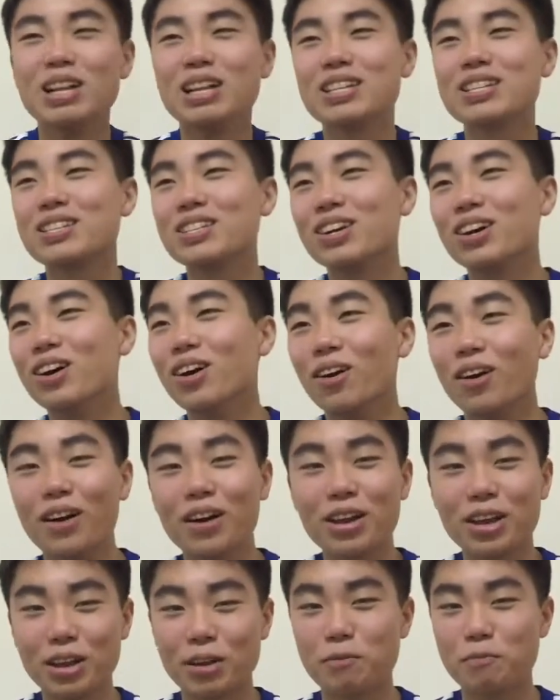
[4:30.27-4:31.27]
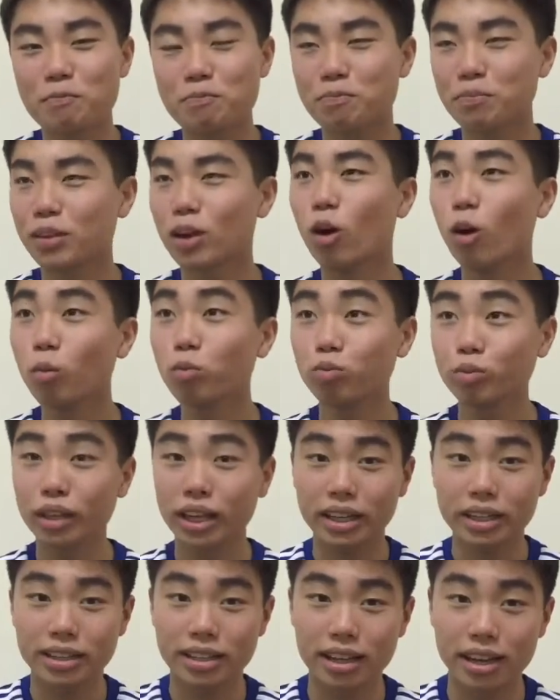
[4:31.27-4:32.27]
so hopefully
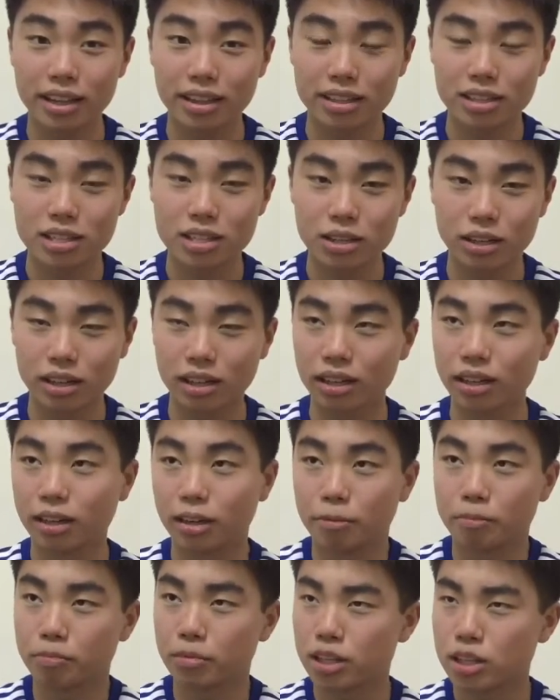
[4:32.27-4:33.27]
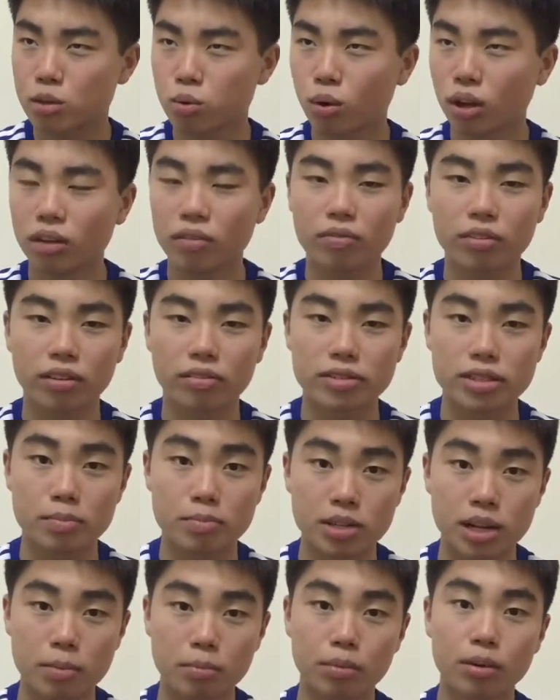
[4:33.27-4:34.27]
I can get it the 12th of
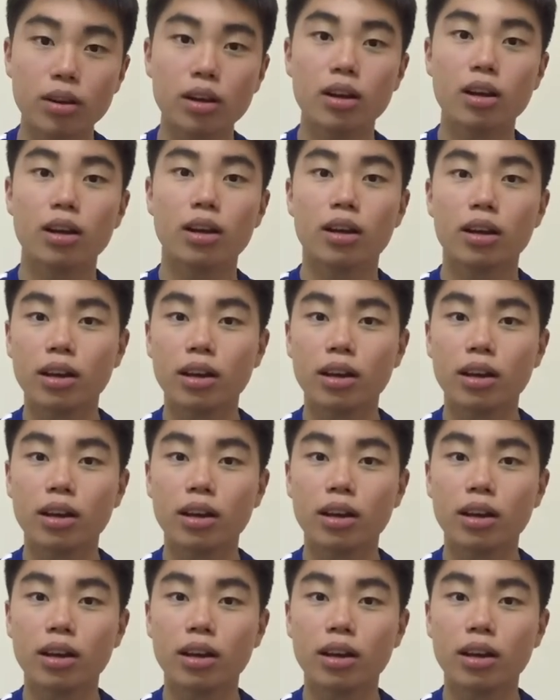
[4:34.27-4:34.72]
September.